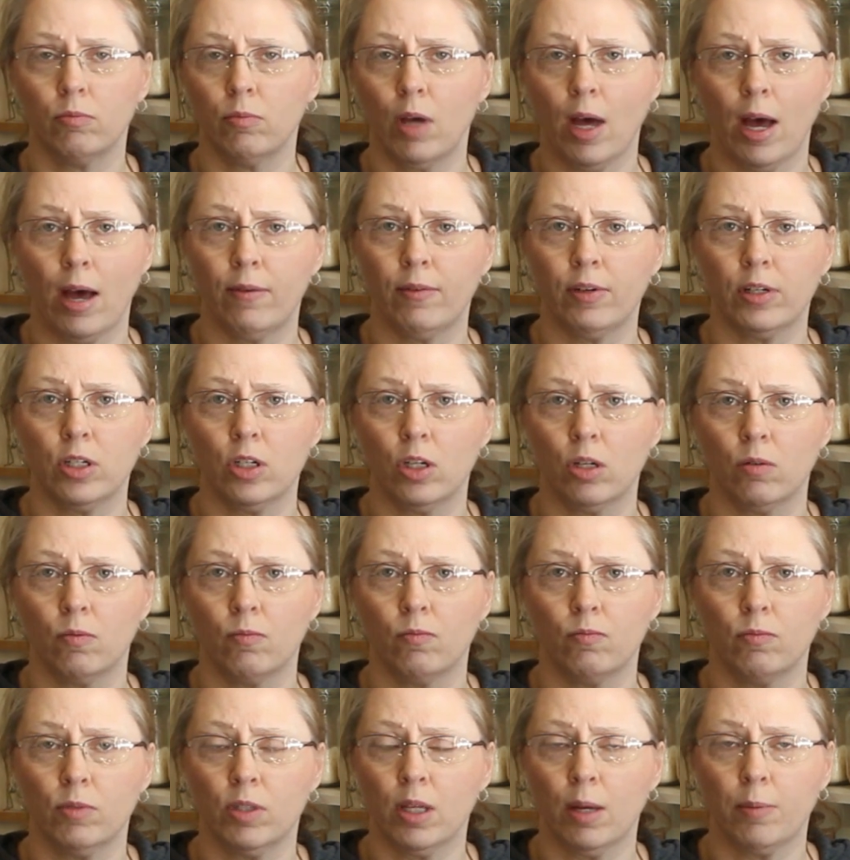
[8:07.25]
having to
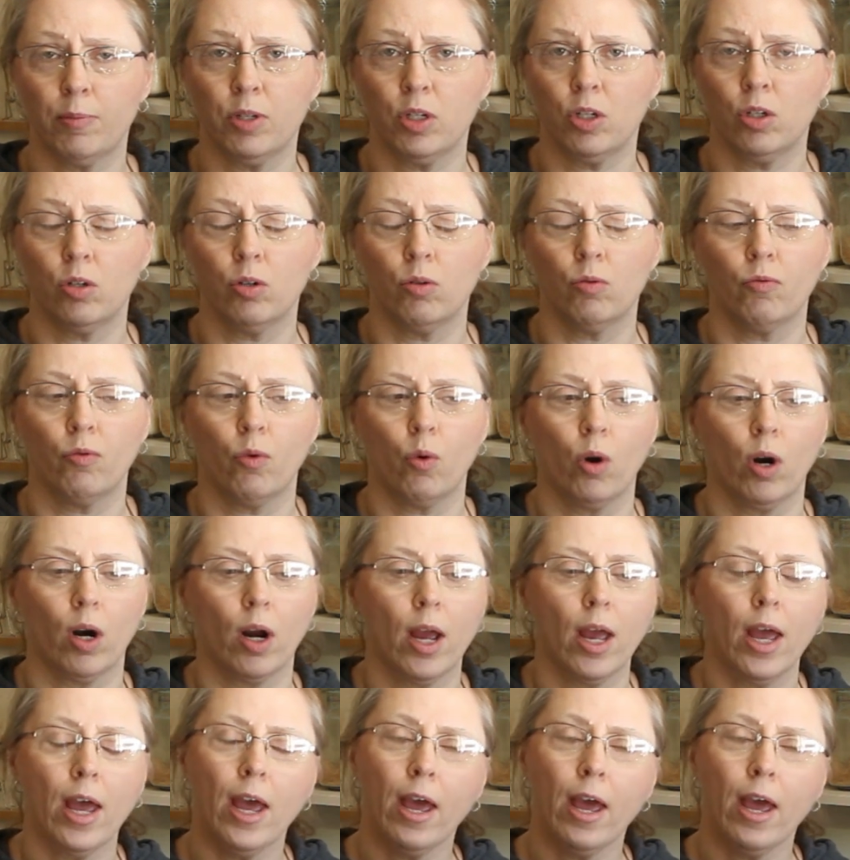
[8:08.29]
substitute for,